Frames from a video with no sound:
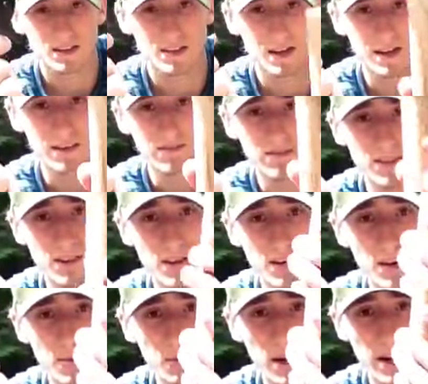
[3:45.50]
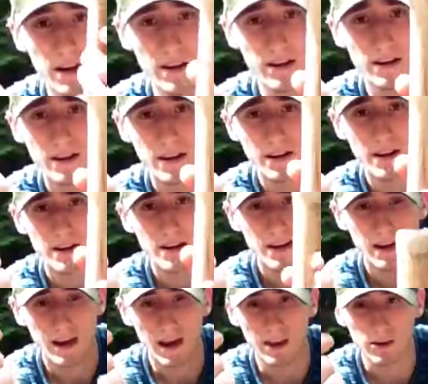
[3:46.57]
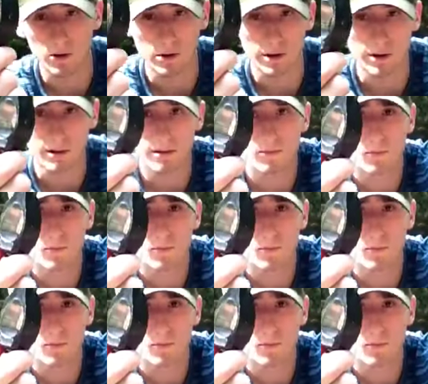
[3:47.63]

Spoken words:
tight fit on my handle here.